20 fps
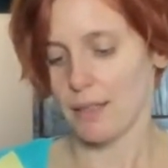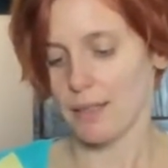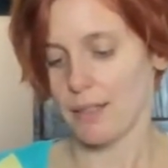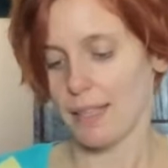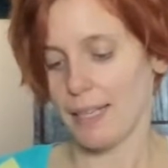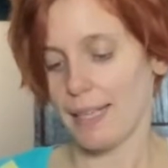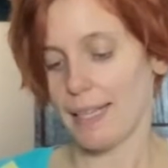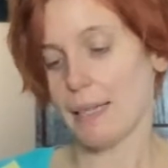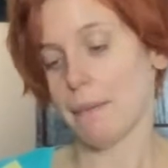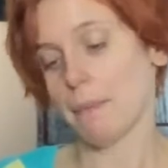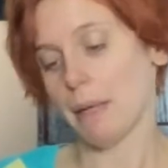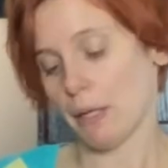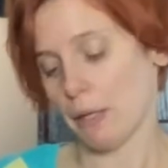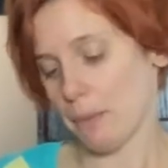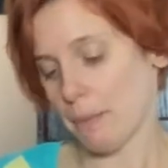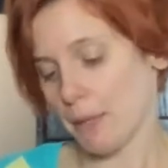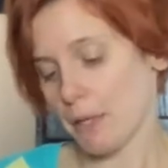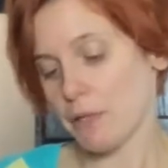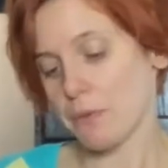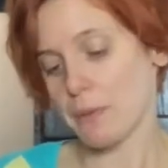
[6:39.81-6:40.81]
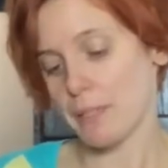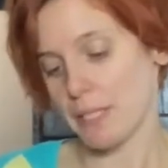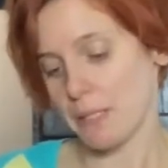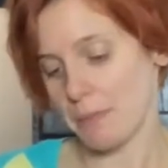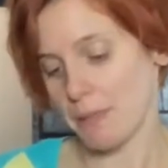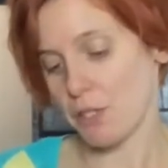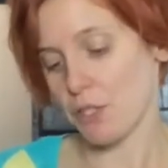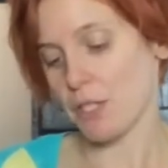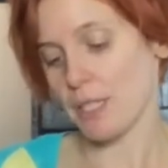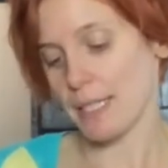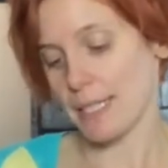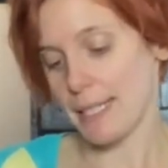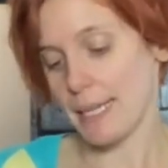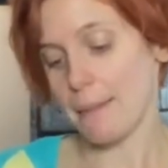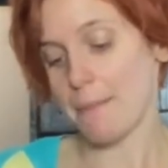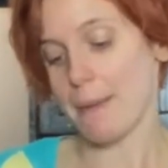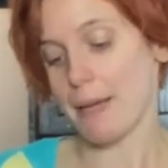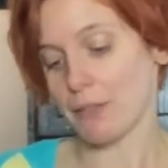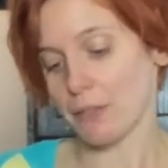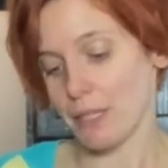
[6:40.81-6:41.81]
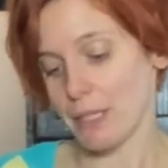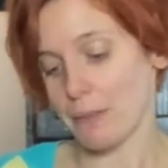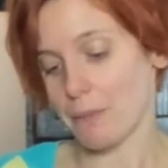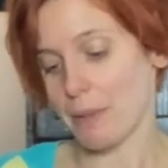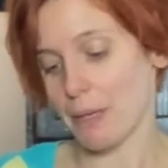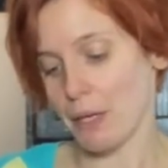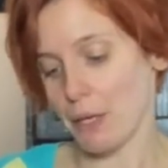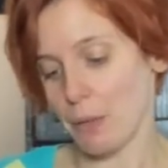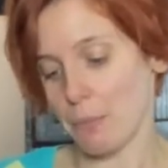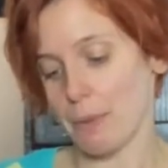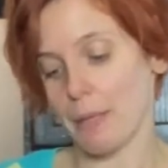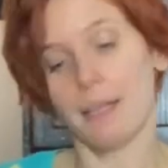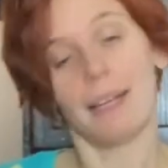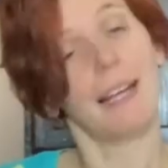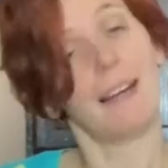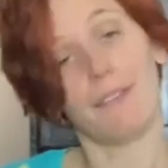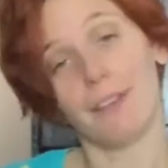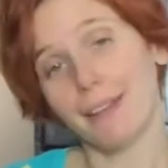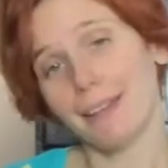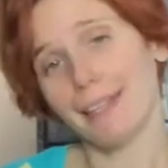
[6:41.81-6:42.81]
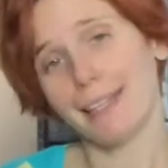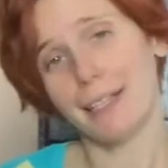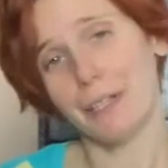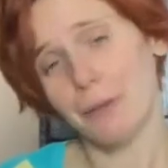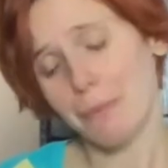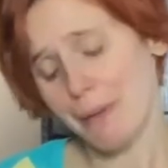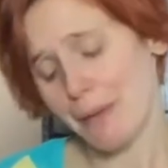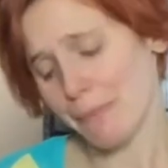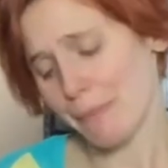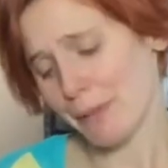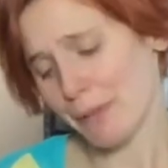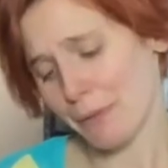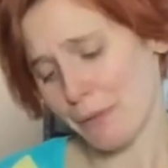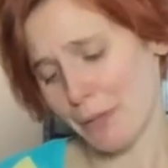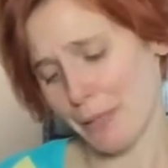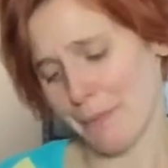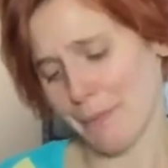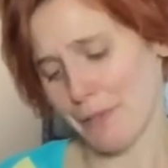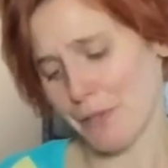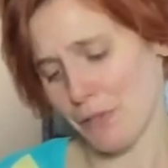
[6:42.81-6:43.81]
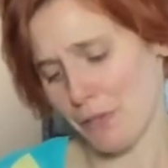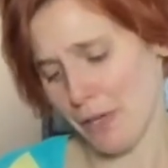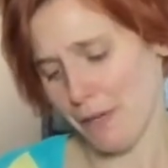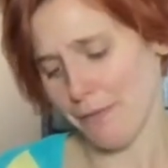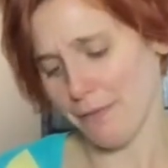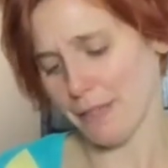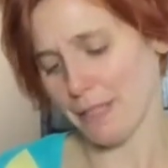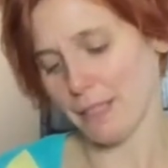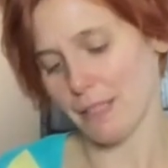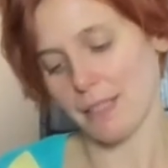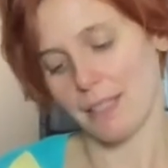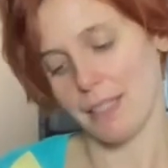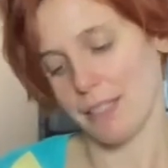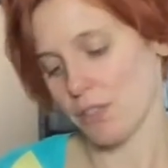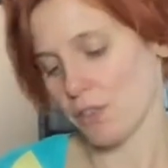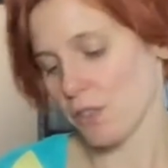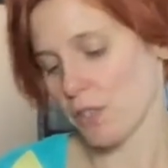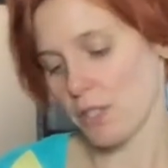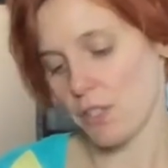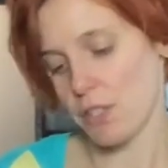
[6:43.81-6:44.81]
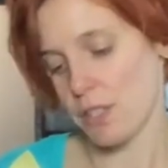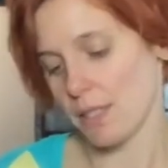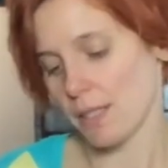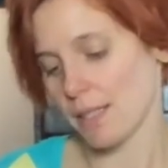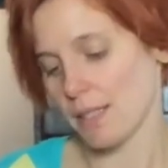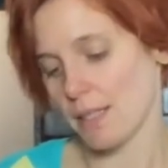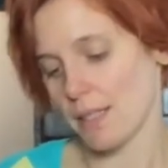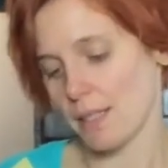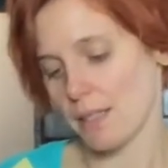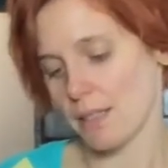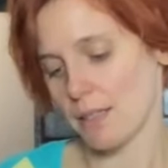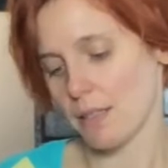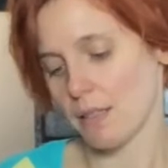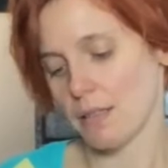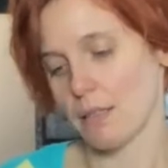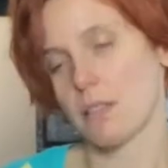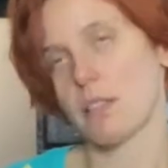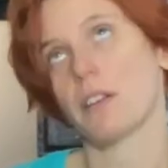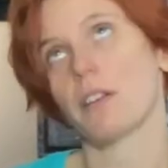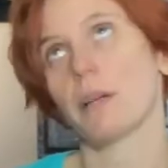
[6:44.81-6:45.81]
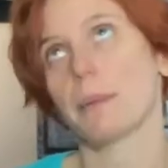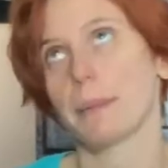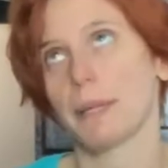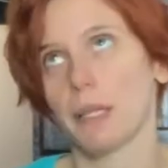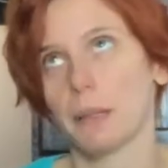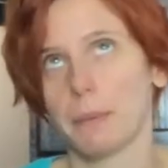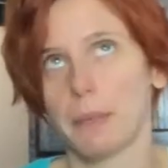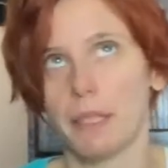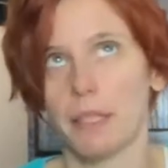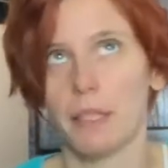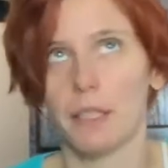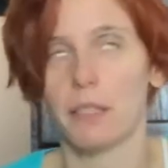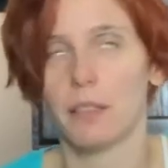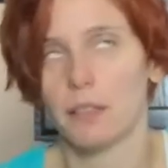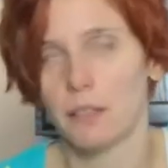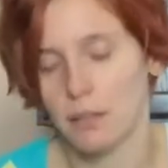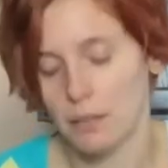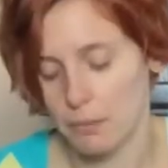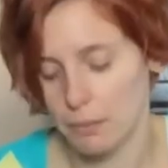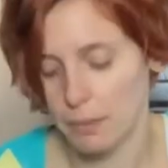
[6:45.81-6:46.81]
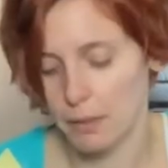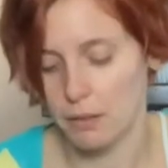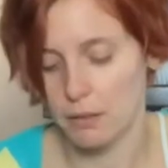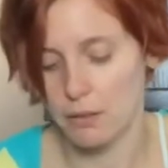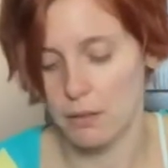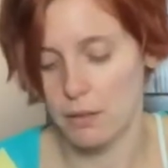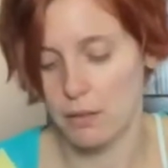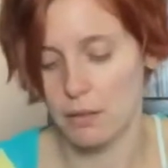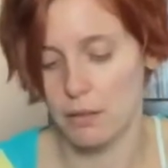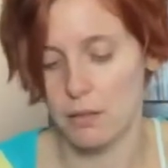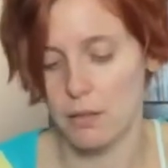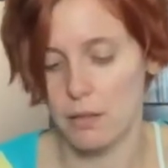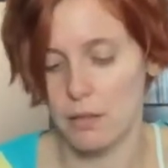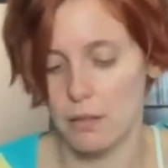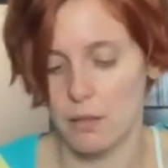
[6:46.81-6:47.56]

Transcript: And in Mary Berry's recipe, she did say melted butter, but everything I know about buttercream is softened. I should have just listened. Sorry, Mary Berry. I apologize.